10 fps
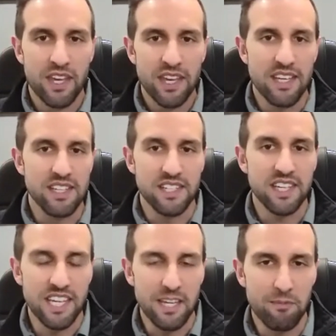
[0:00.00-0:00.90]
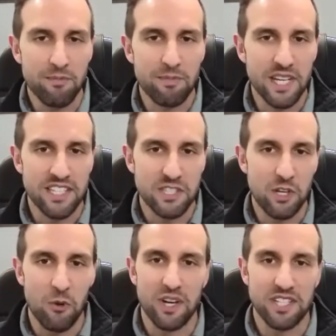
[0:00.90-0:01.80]
is key, because you
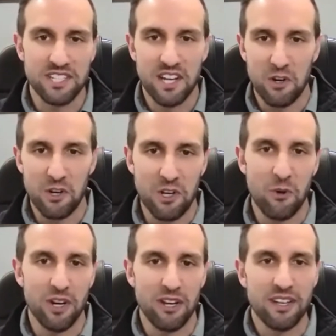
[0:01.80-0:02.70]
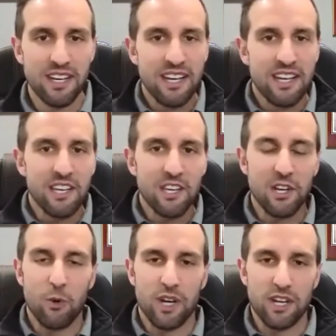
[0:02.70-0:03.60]
don't want to stutter. You don't want
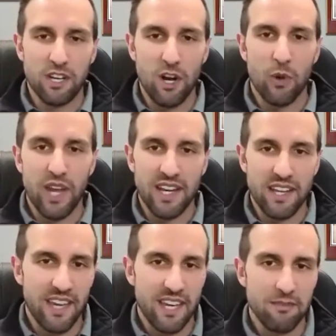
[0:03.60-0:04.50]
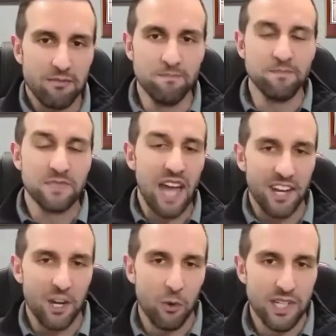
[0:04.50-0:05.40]
to go in and then not
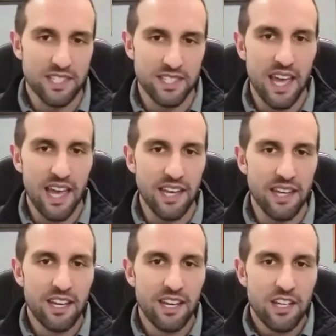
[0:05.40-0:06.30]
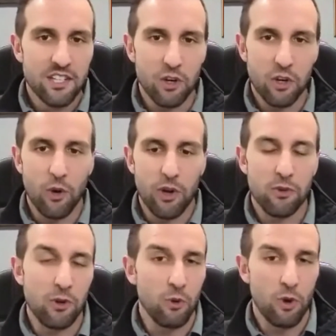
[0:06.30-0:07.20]
know what to say. So going
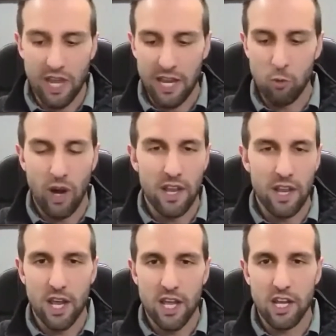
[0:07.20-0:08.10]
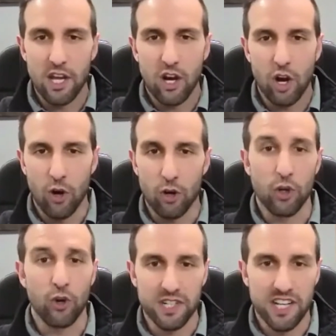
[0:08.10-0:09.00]
through, okay, what are our
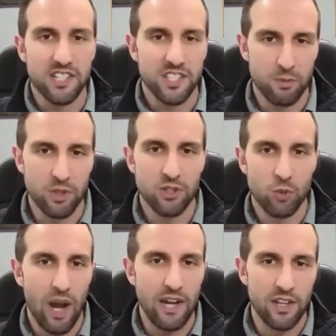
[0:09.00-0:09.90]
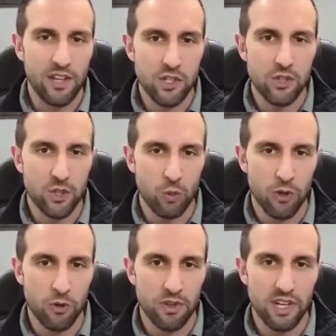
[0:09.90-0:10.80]
current customers? Why did they choose to
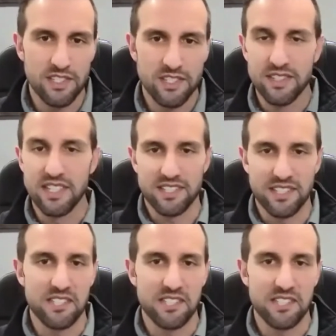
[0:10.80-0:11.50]
work with us? This,